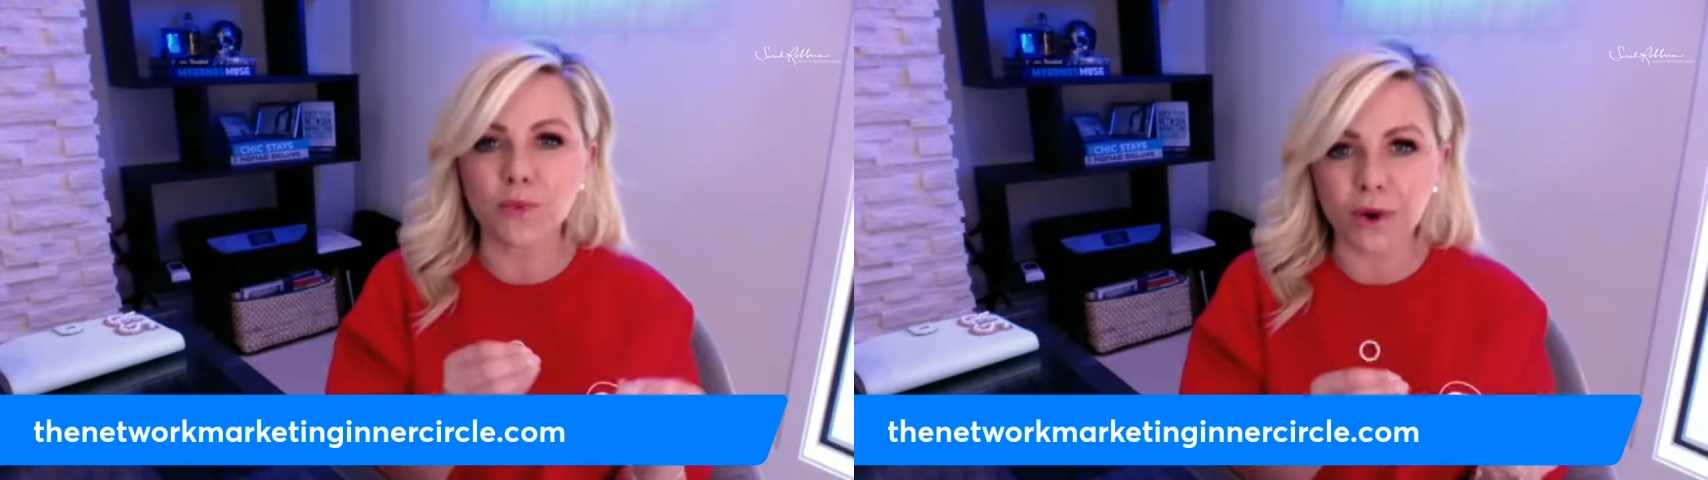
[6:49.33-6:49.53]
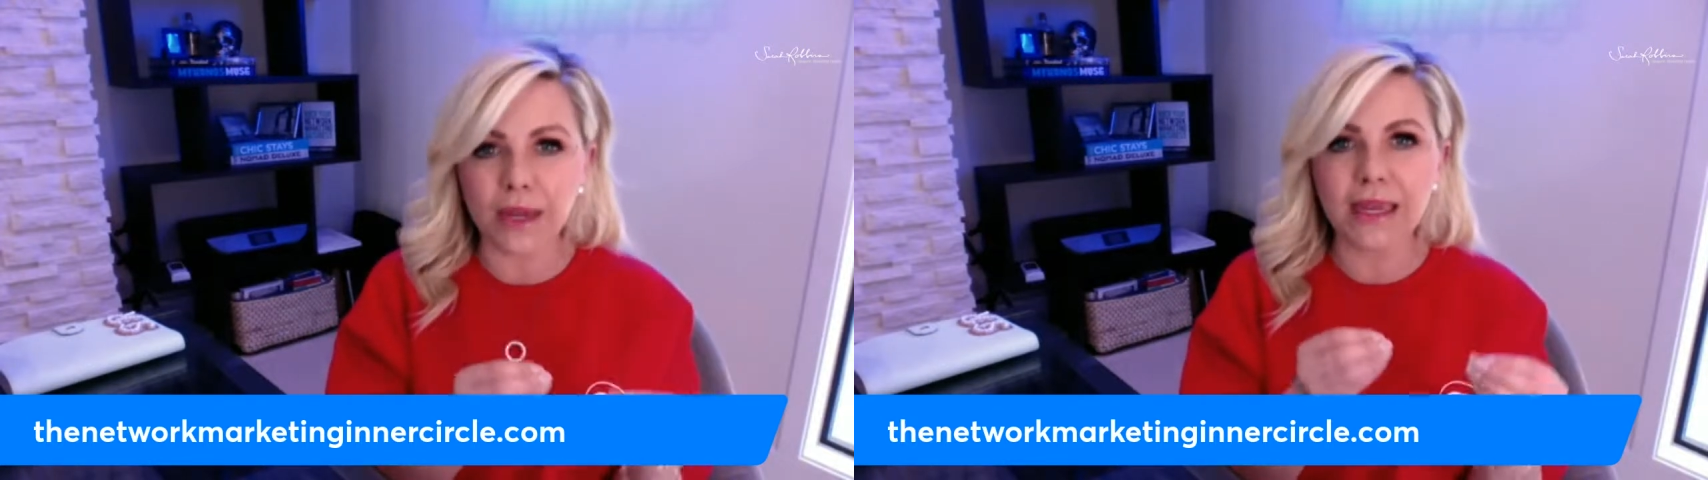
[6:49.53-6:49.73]

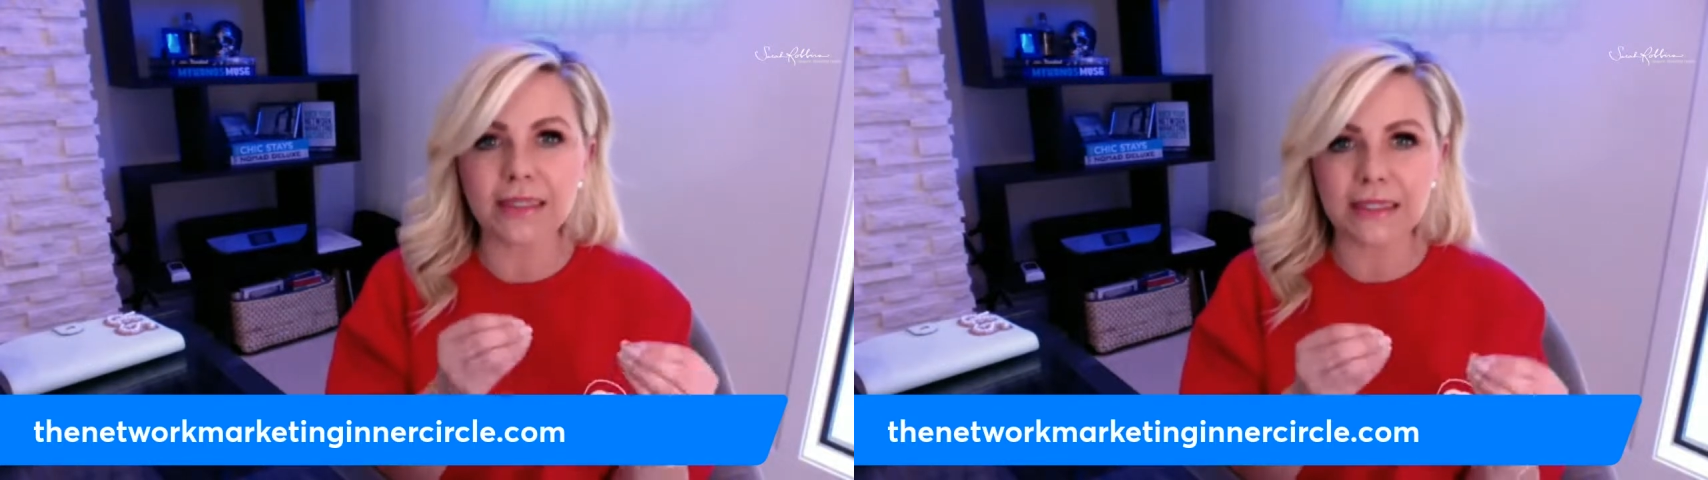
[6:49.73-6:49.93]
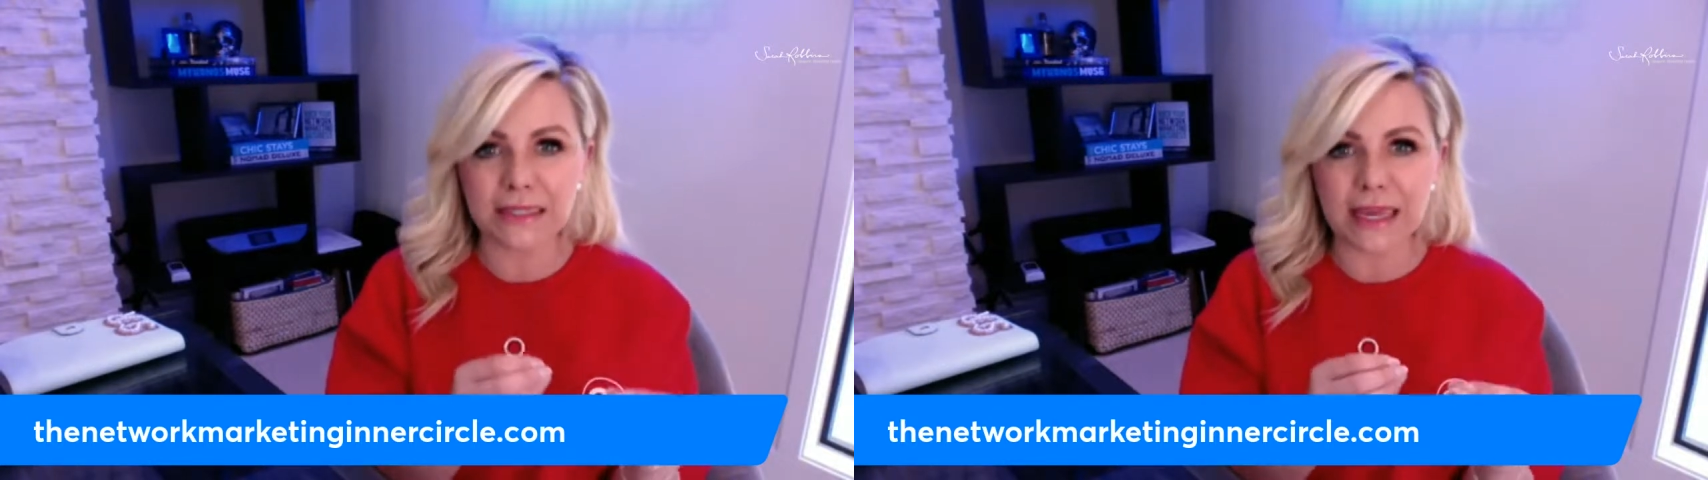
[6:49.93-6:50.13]

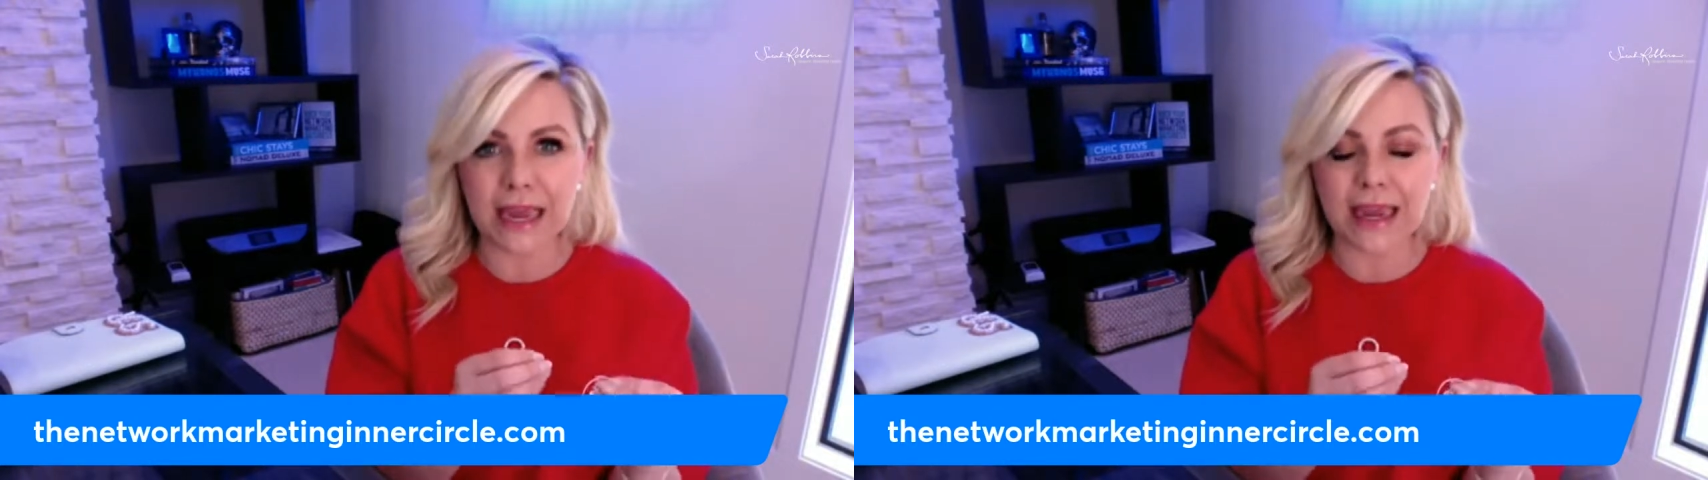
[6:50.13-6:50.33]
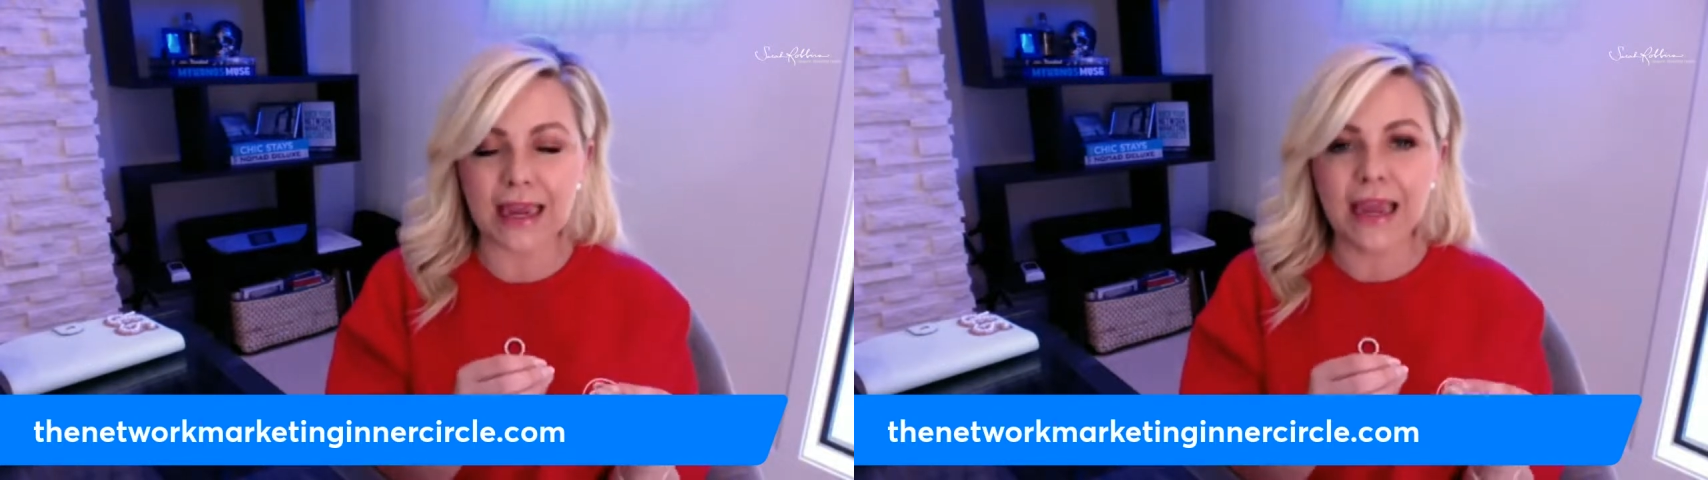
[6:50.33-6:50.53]
working
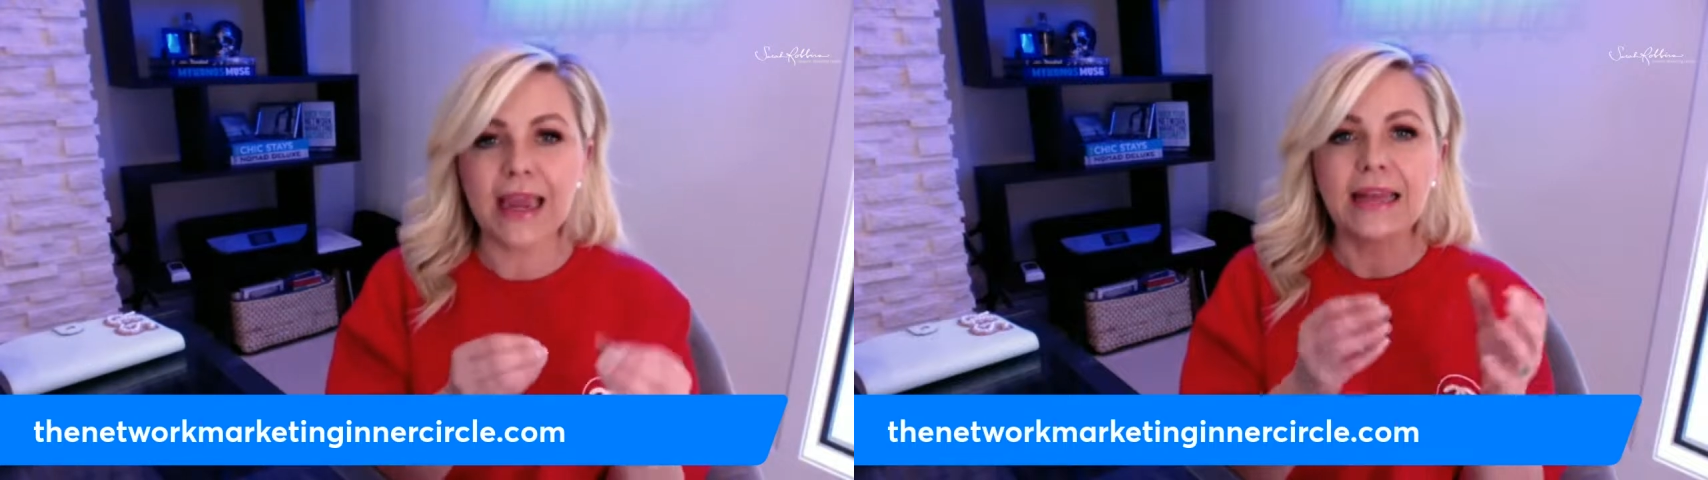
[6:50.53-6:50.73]
today